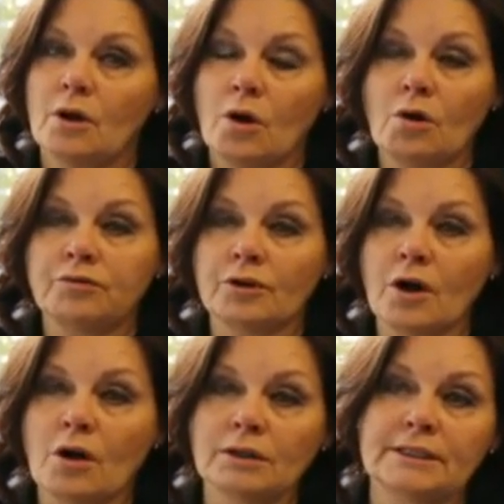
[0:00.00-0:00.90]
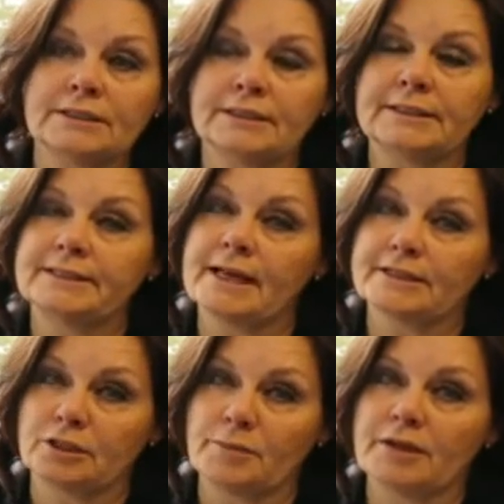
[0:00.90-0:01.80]
Overall, ICSID is
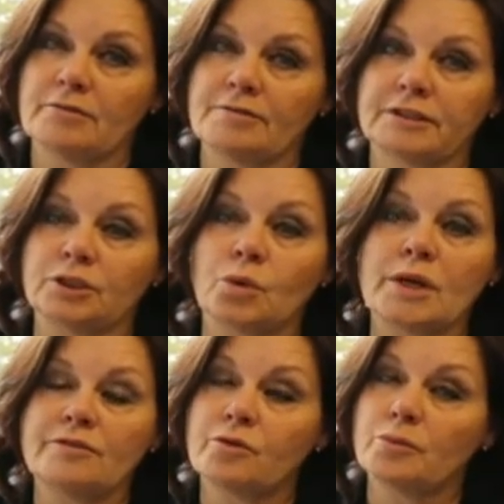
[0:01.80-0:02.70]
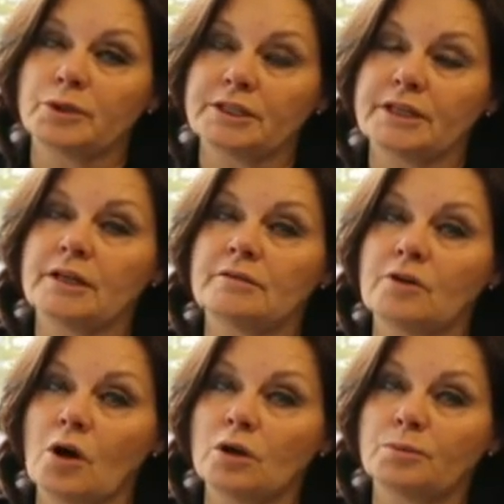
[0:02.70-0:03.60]
asked to make roughly 24% of
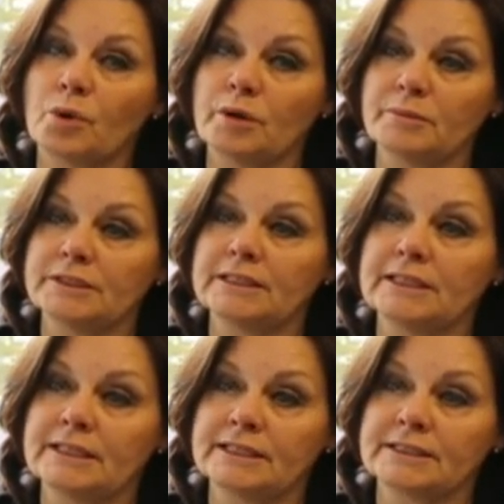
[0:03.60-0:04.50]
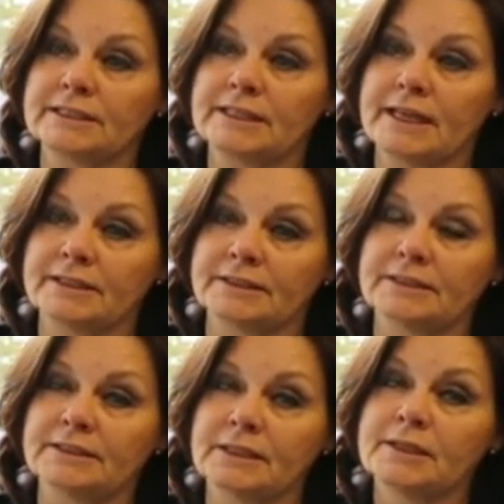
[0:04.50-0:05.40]
all appointments in ICSID
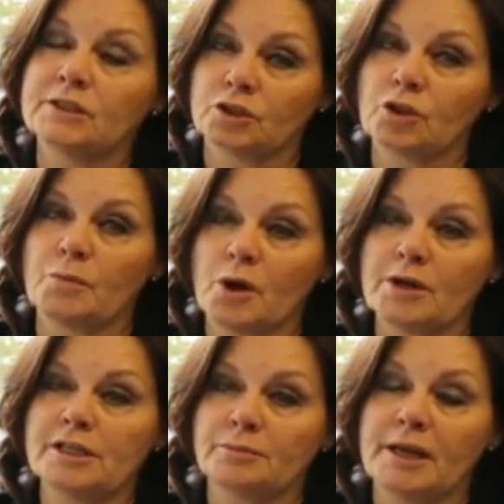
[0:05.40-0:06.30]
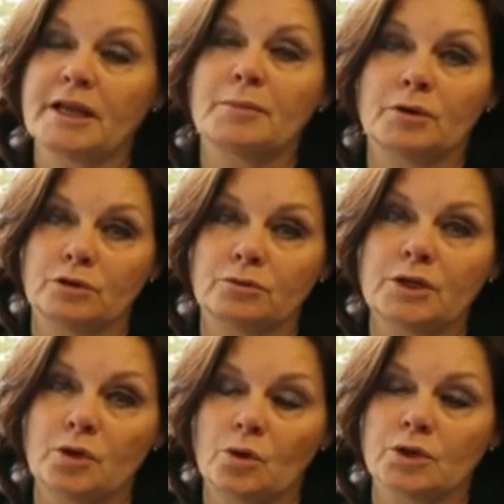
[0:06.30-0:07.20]
cases, so the parties make about
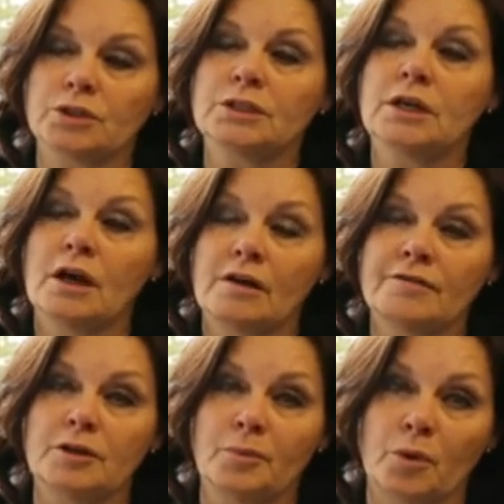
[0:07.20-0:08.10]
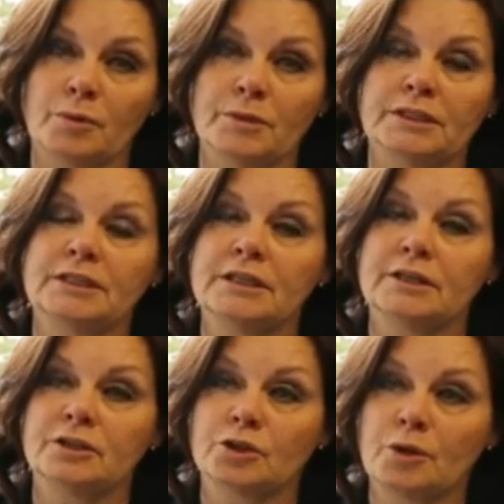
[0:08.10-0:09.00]
3/4 of the appointments in
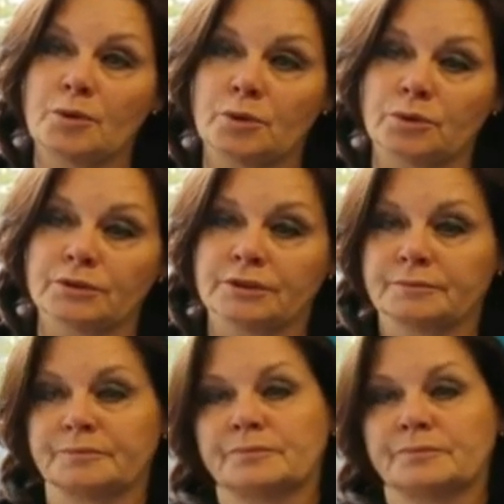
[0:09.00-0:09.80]
our tribunals.